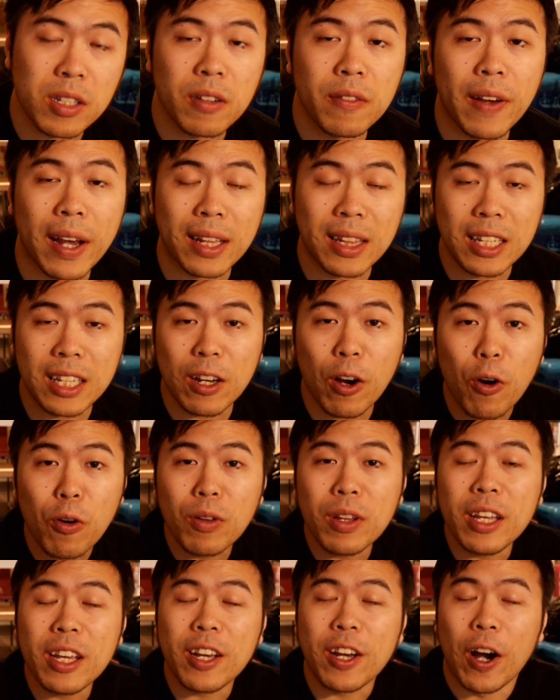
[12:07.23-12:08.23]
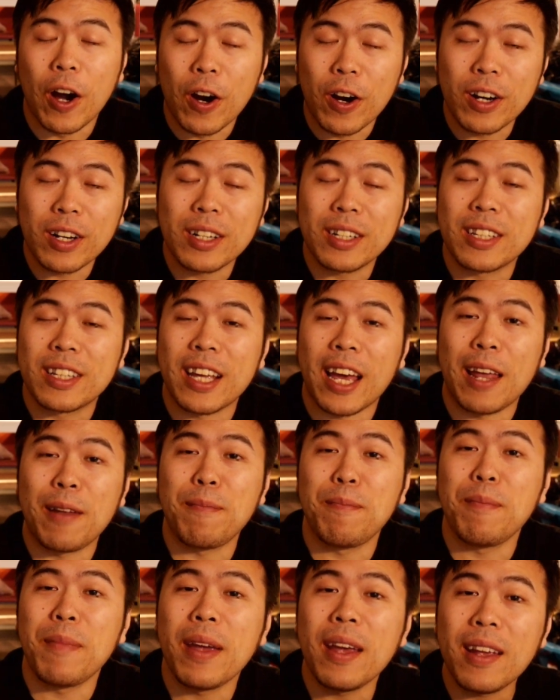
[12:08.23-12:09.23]
In fact, the only card
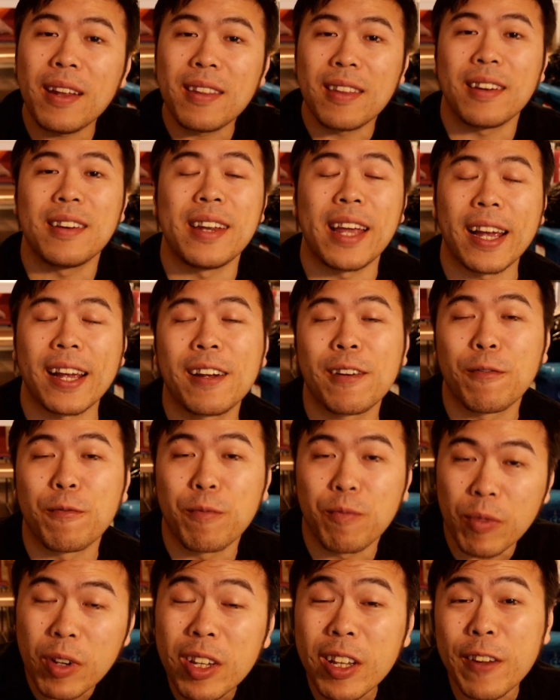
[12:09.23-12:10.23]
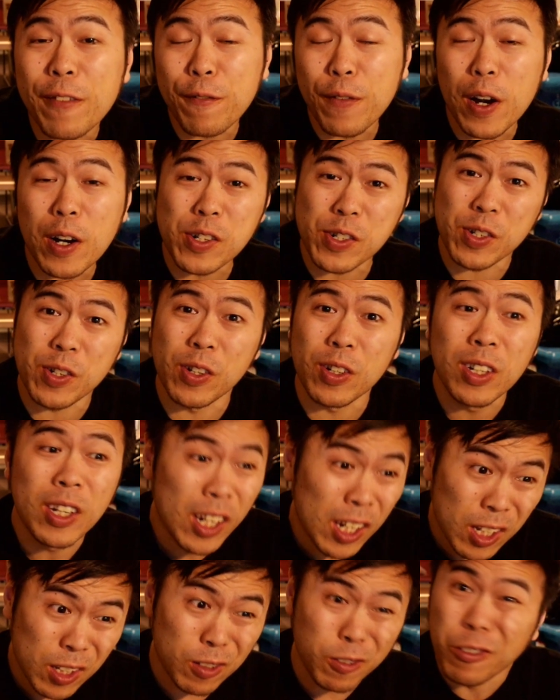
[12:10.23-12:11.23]
that made the deck really functional,
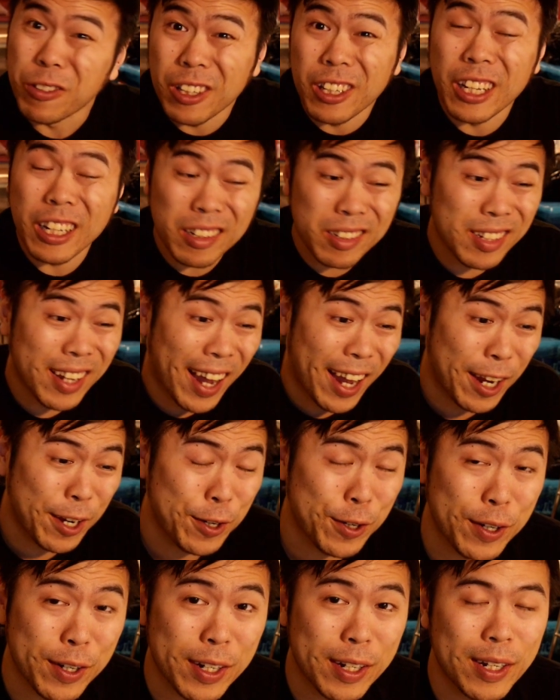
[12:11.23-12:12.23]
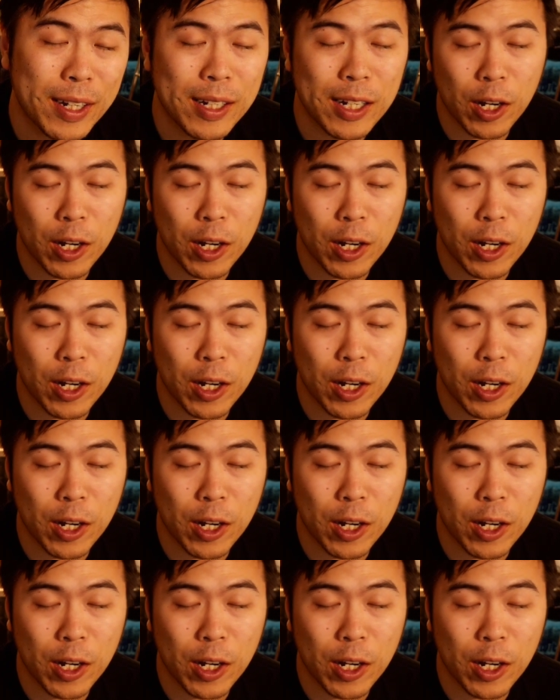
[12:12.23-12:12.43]
Light Tiger.